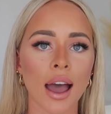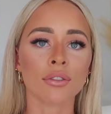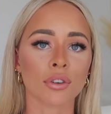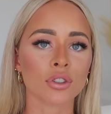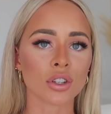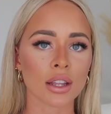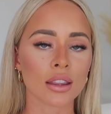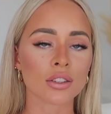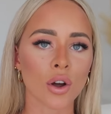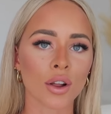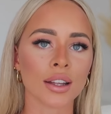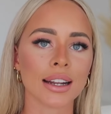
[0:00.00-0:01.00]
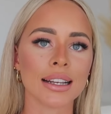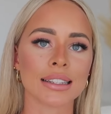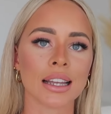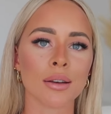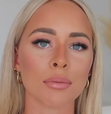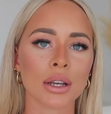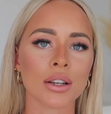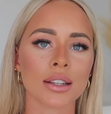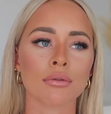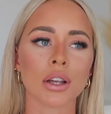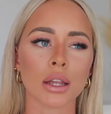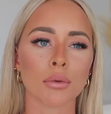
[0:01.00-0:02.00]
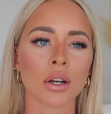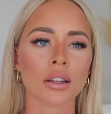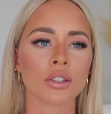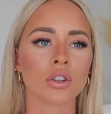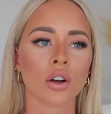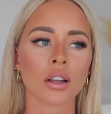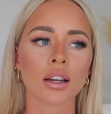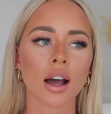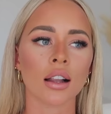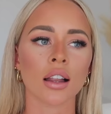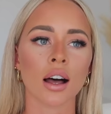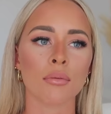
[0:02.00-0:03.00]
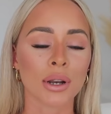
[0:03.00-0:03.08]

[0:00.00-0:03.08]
Unfortunately, the chocolate isn't because I really wanted the chocolate color,